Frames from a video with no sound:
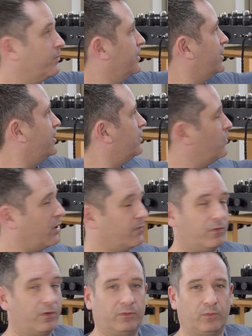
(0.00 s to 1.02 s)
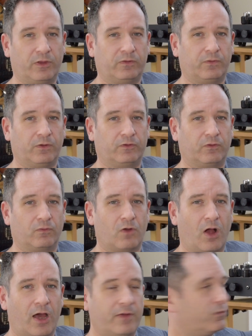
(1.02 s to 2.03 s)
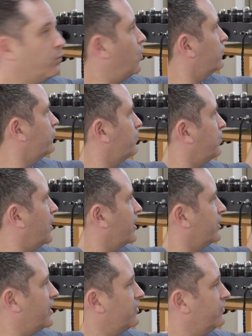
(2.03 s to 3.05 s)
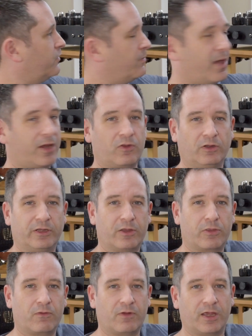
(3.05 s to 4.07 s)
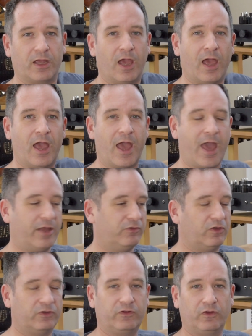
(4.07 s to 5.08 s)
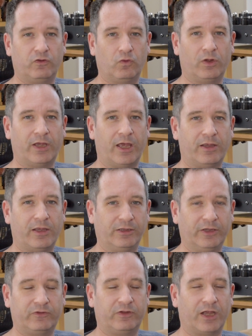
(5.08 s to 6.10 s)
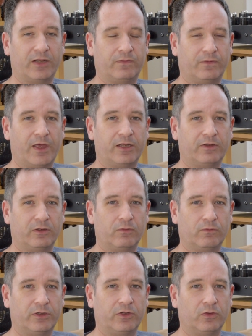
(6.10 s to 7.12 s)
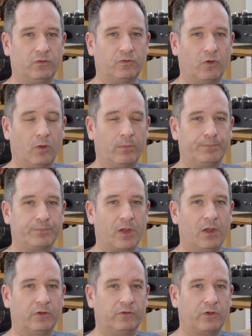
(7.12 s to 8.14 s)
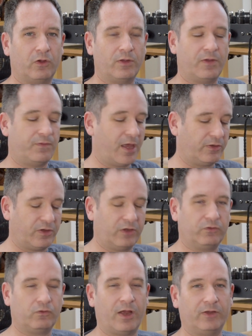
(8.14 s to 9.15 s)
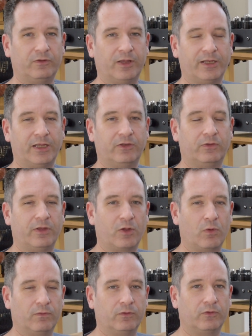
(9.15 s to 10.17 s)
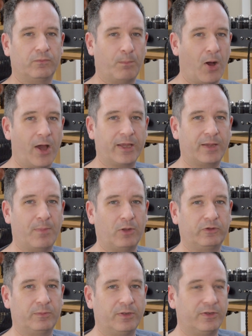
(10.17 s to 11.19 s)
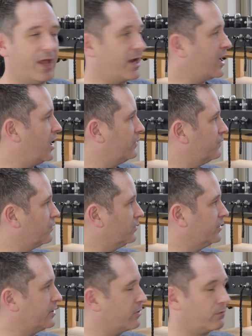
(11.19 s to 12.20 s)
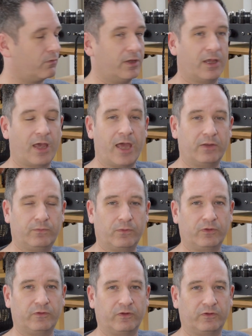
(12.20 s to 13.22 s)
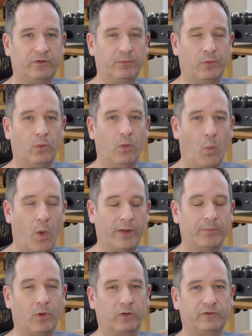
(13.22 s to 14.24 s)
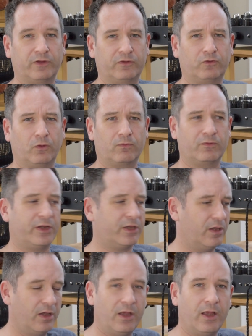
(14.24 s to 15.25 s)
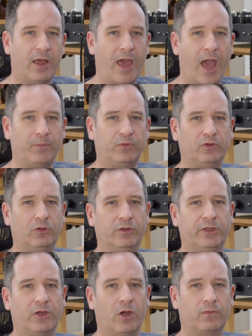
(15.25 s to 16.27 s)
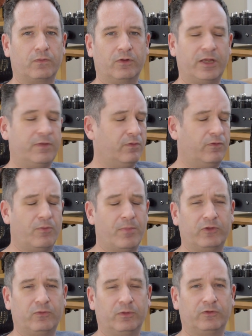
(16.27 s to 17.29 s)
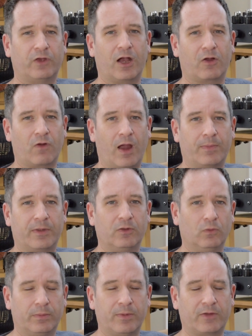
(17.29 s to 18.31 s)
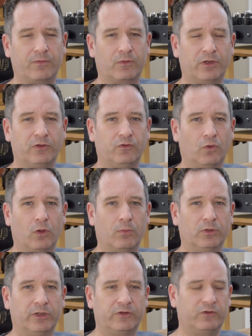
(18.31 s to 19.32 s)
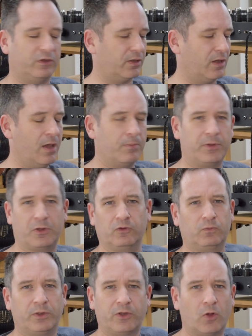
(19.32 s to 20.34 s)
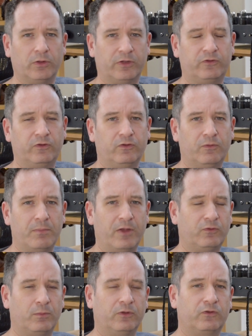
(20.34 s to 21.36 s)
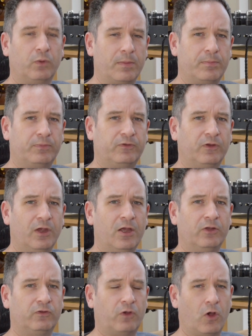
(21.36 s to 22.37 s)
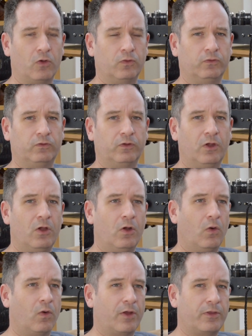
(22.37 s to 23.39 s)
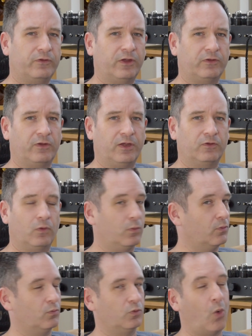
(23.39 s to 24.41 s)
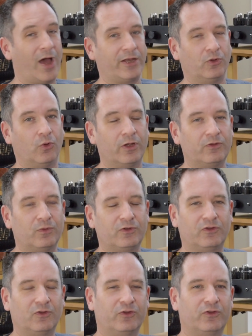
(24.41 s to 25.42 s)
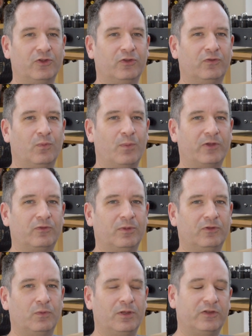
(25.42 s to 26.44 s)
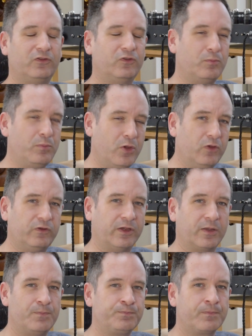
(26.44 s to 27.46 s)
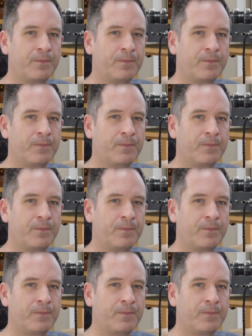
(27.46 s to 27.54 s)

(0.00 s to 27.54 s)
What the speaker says: at the beginning when this first arrived, was to plug it into the back of the Lear 3 and just enjoy listening, and for that it did a really good job. So if that does translate into the equivalent of buying a multi-bit DAC card for a Lear 3 and for just a simple one-box desktop rig, absolutely go for it. Even if the measurements are crap, it'll make for an enjoyable listening, because we don't listen to measurement sweeps, tones, or other such things, or white noise, which is also used for measurements. We listen to music,